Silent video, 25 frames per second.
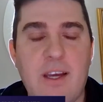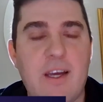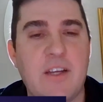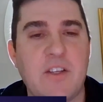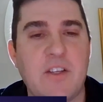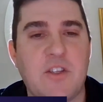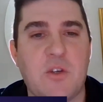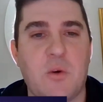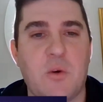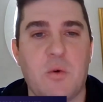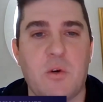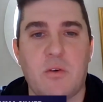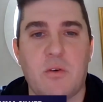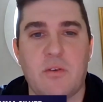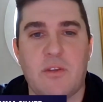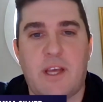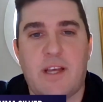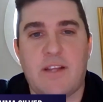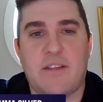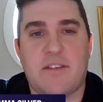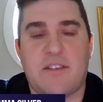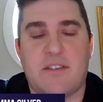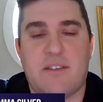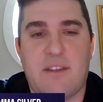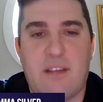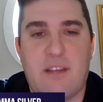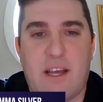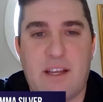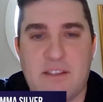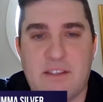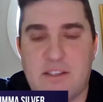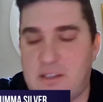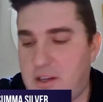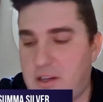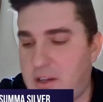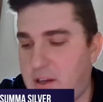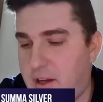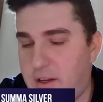Yeah, so we're that's
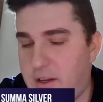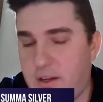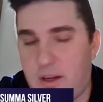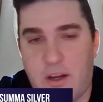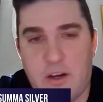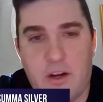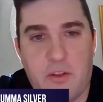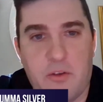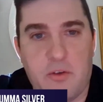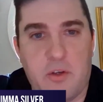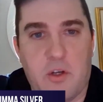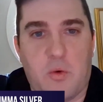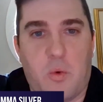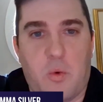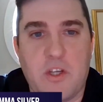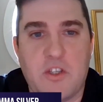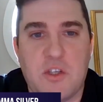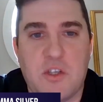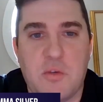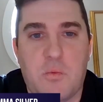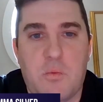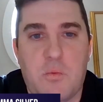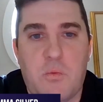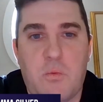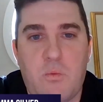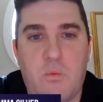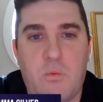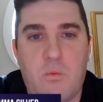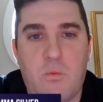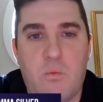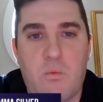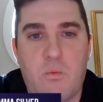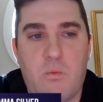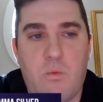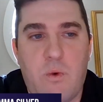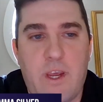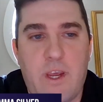that's a, another good question.